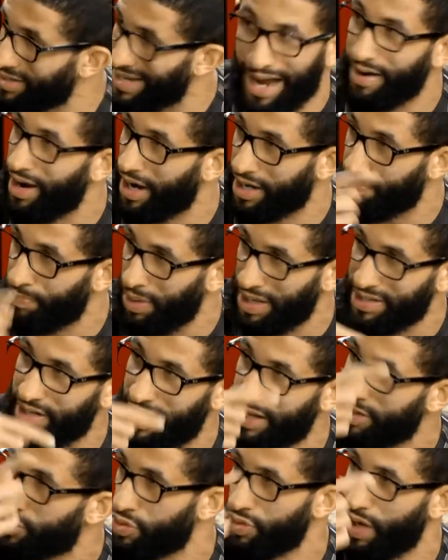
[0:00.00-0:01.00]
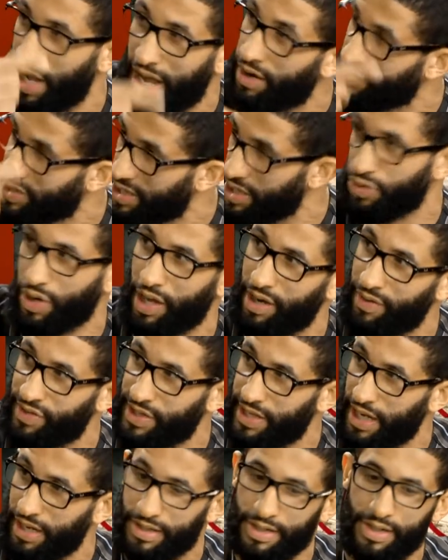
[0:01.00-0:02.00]
direct, president to head of state to head of
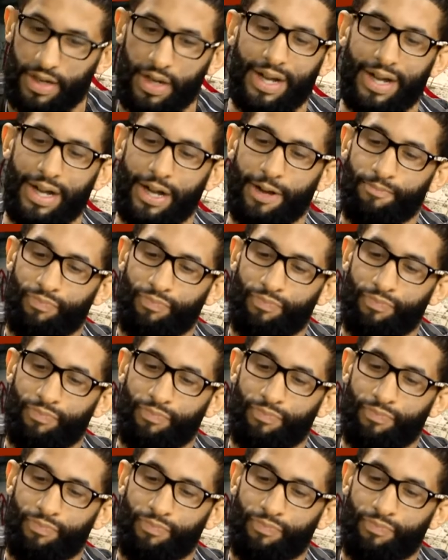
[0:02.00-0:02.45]
state, mm.